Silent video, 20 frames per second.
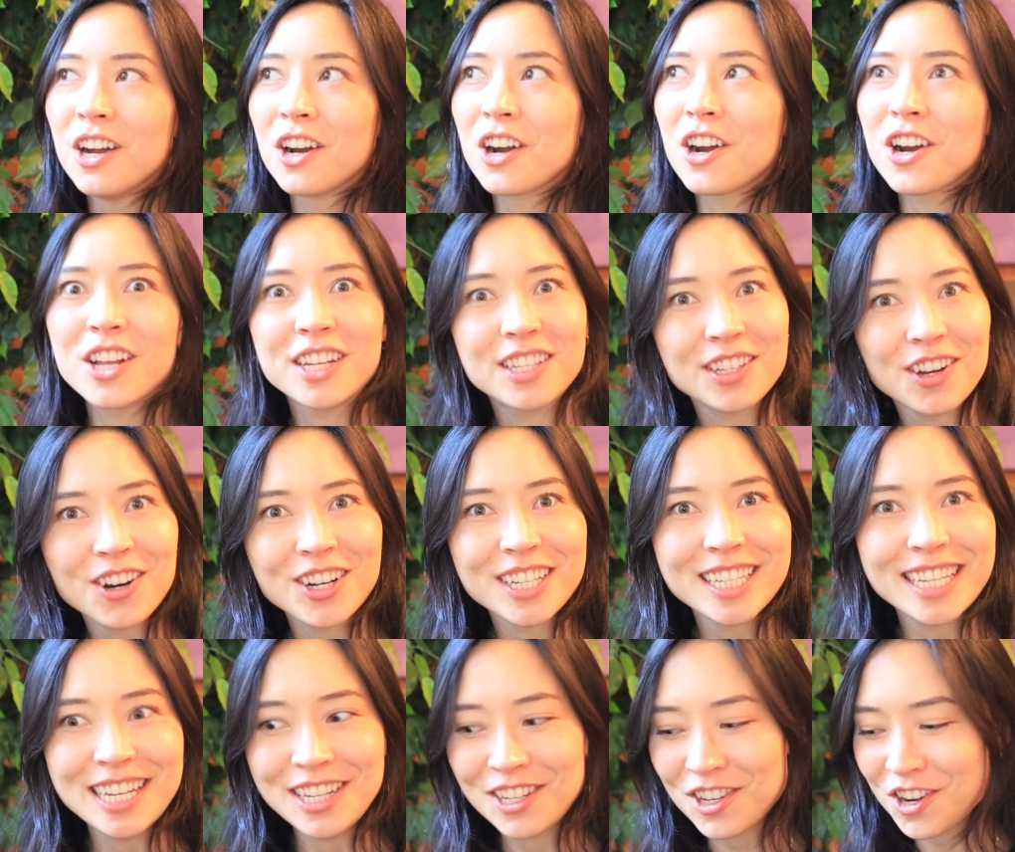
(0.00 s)
her guitar
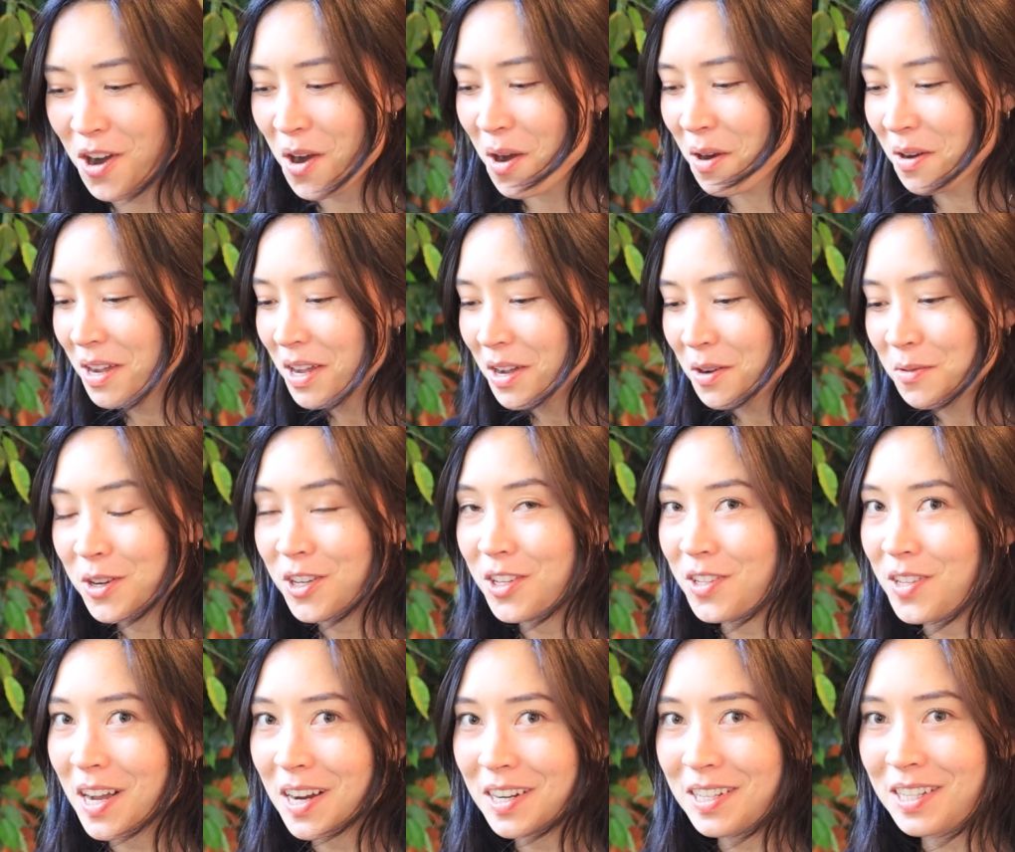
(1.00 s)
teacher, which
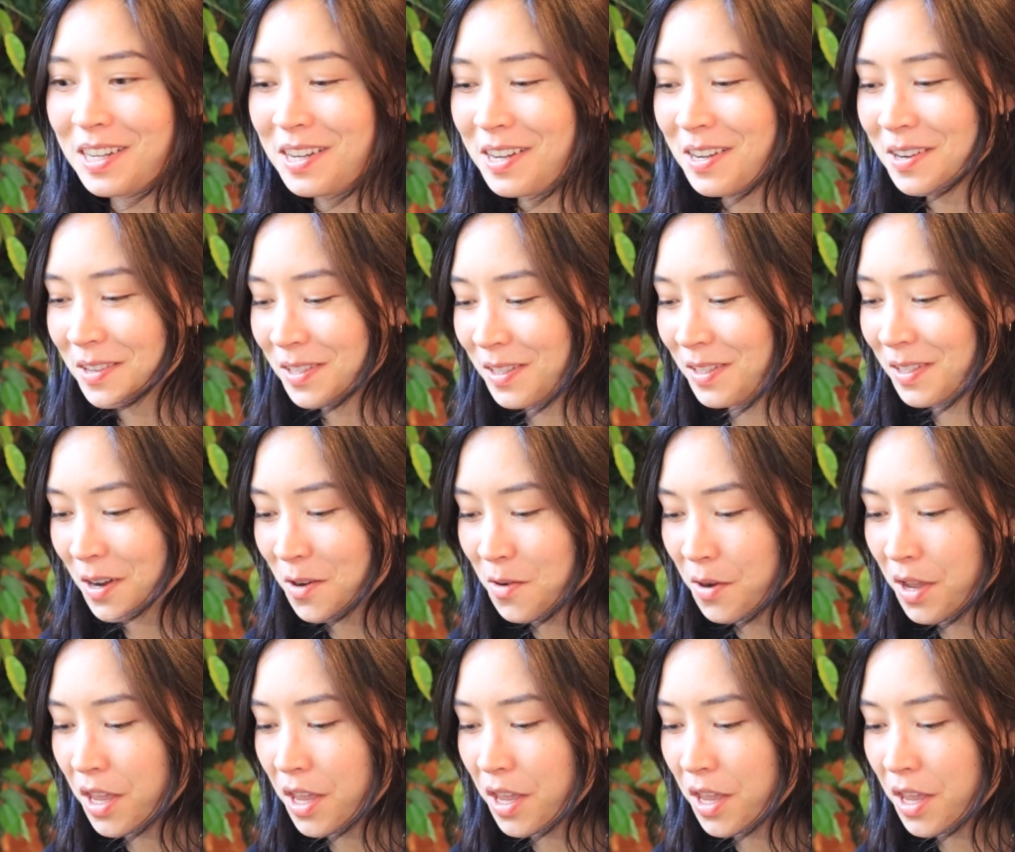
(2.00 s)
is actually so